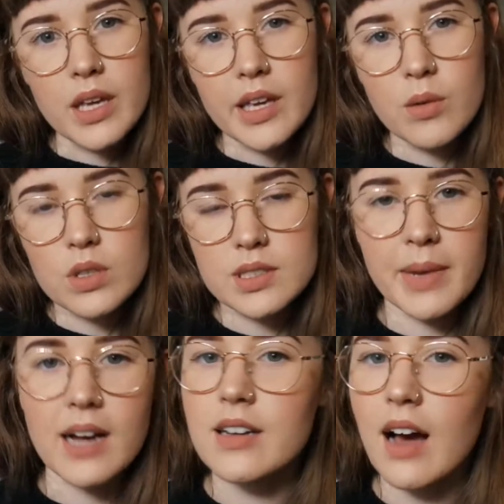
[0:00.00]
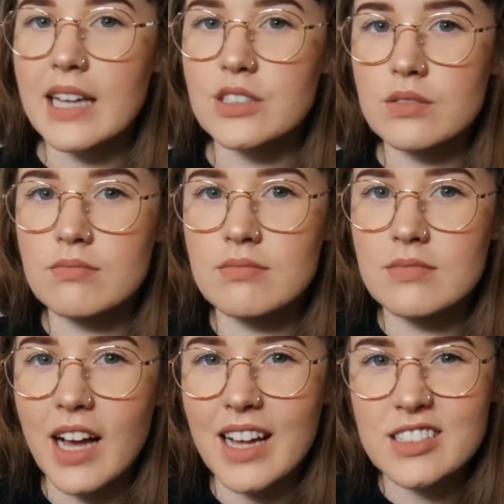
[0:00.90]
He was about $10,
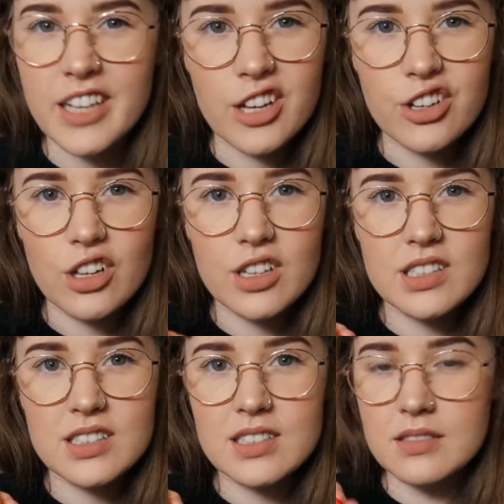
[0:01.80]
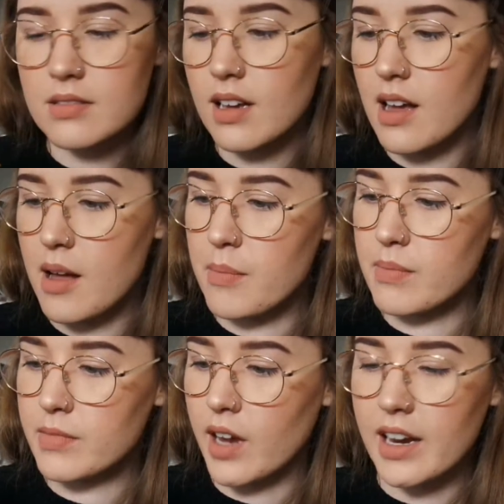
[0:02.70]

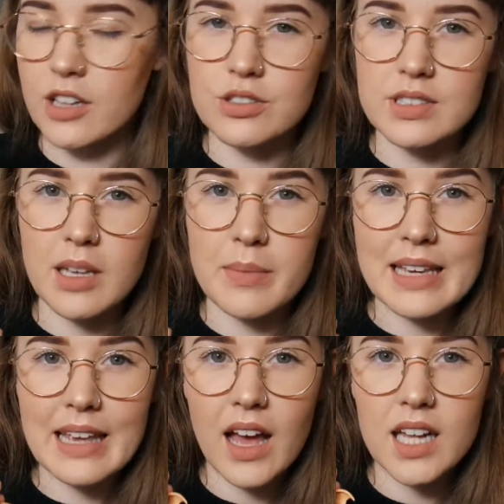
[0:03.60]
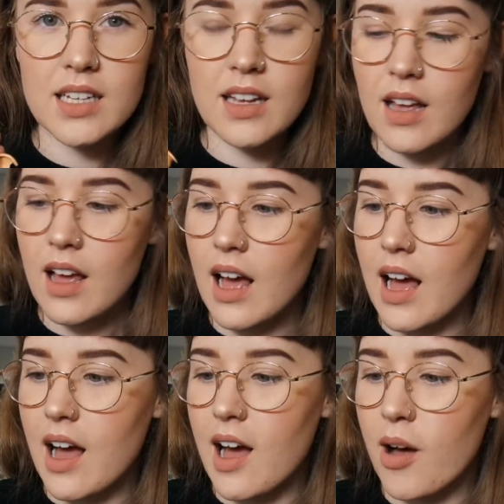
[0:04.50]
900 and something yen.
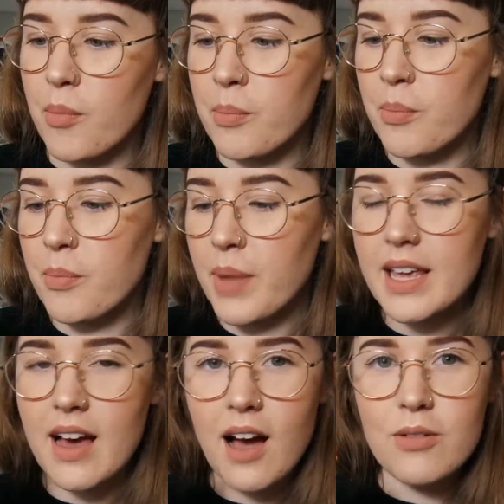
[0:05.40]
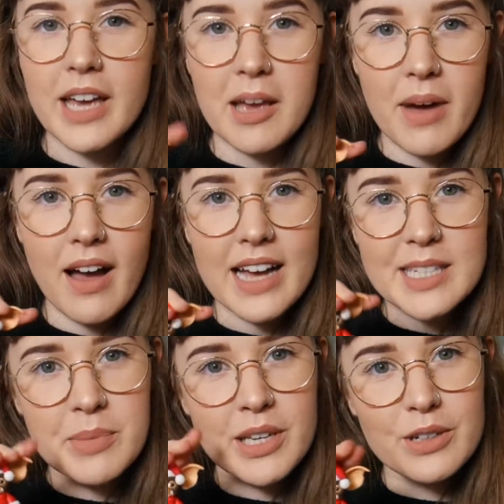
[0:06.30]
But yeah, I will keep my
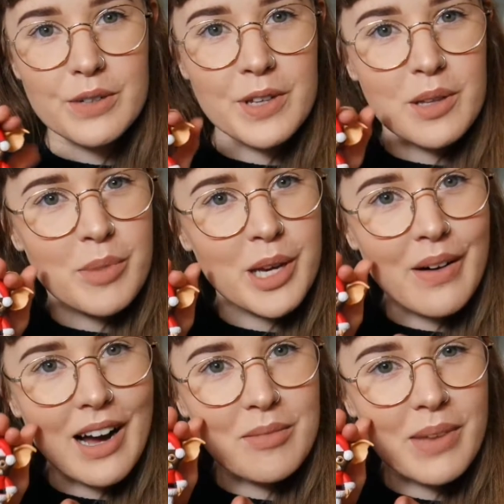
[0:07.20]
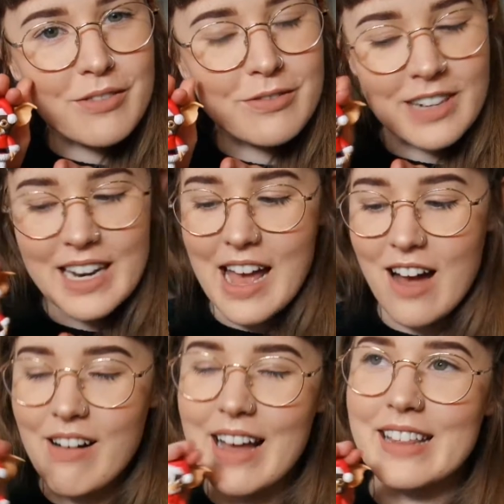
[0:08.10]
eyes peeled for the bigger one, but for
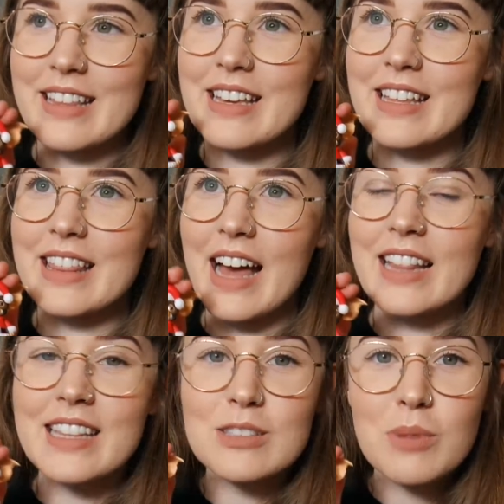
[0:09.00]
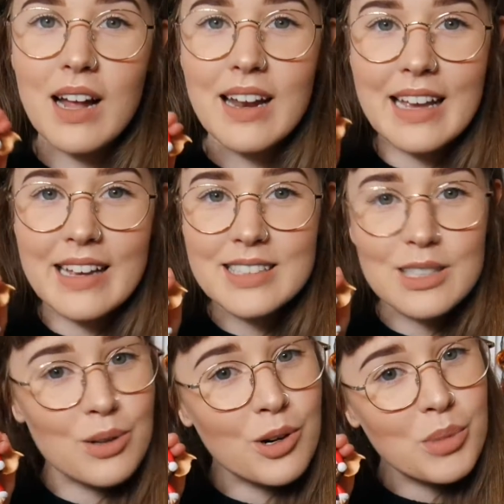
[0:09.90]
now I think that this one is
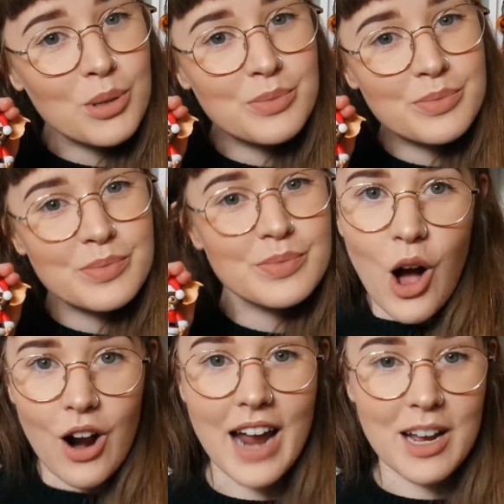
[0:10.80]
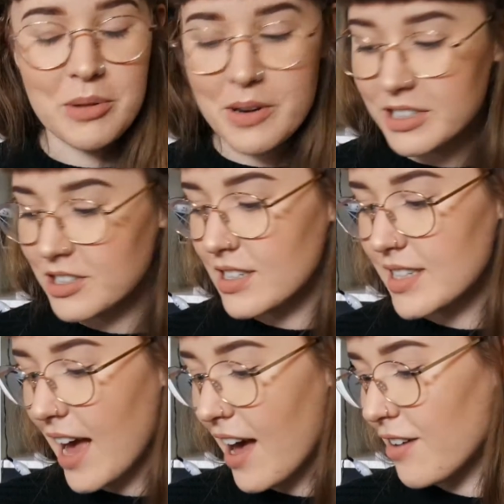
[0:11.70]
adorable. Alright, I pretty much
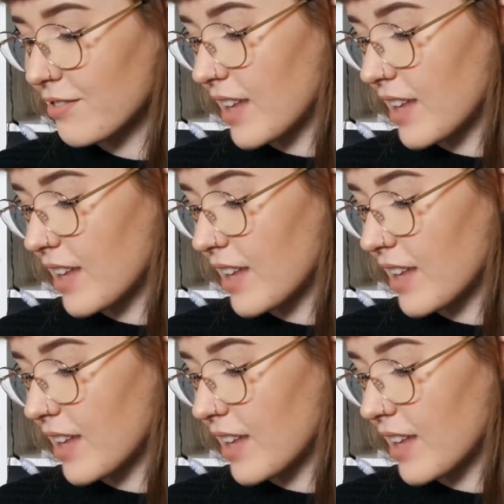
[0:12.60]
just have